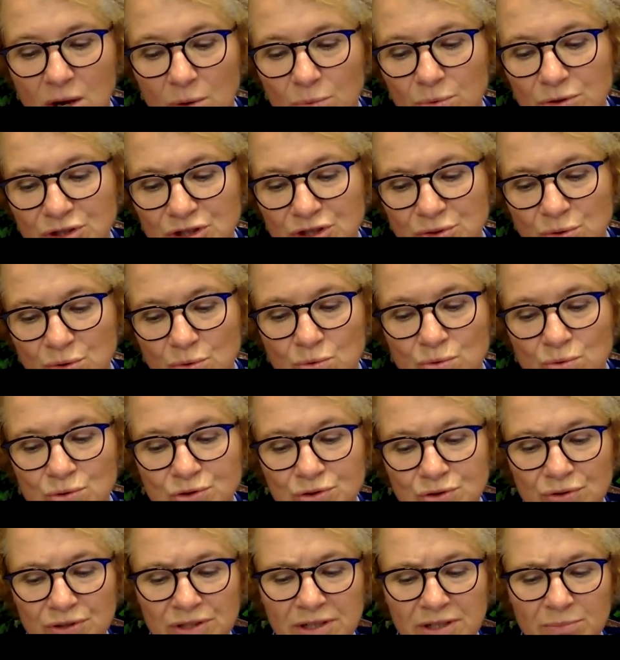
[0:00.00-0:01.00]
which is
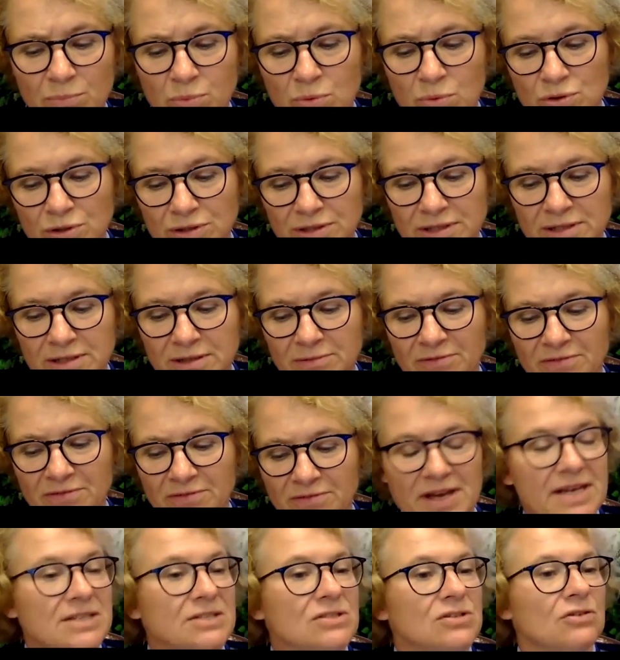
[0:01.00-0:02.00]
also an important
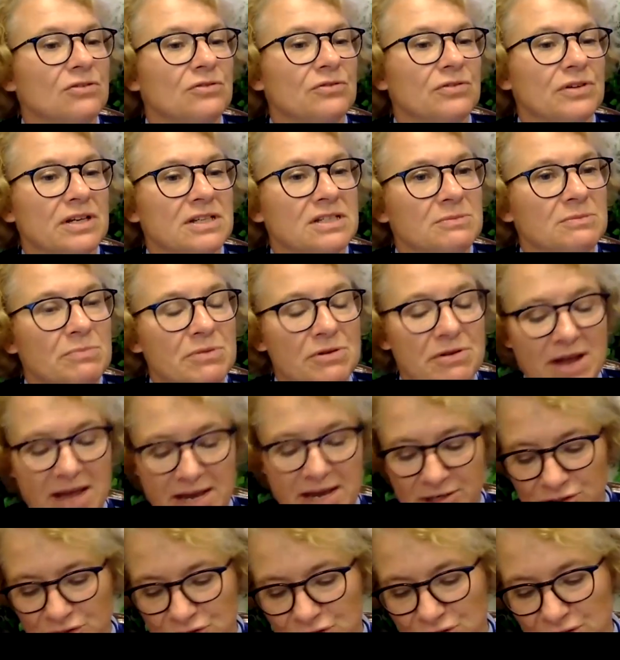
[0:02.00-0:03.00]
phase of
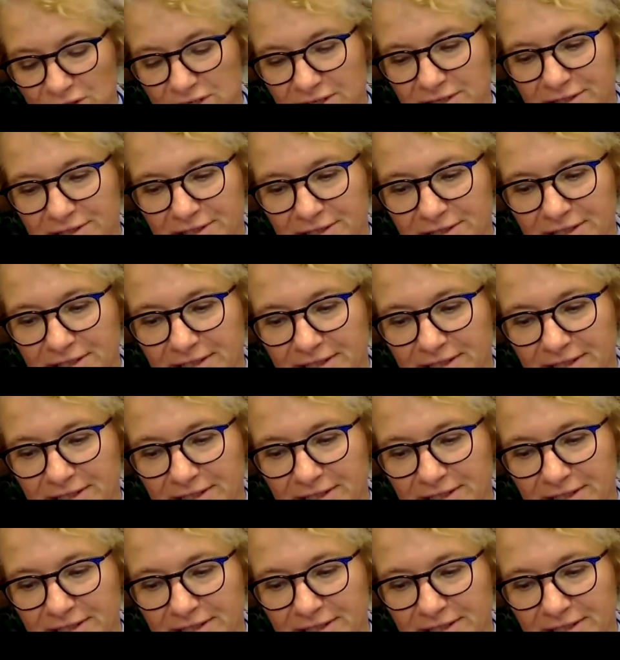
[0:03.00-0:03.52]
experiential learning.